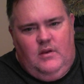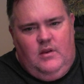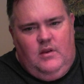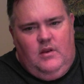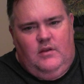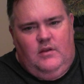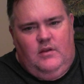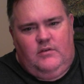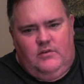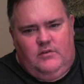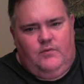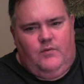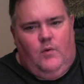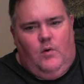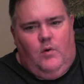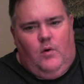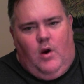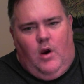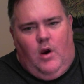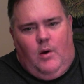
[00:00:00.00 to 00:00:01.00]
it's just
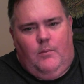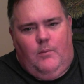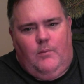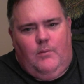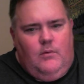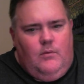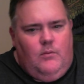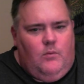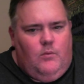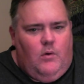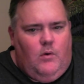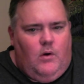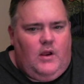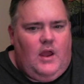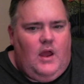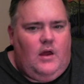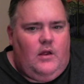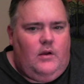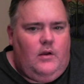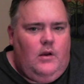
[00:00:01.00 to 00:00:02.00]
forearm workout.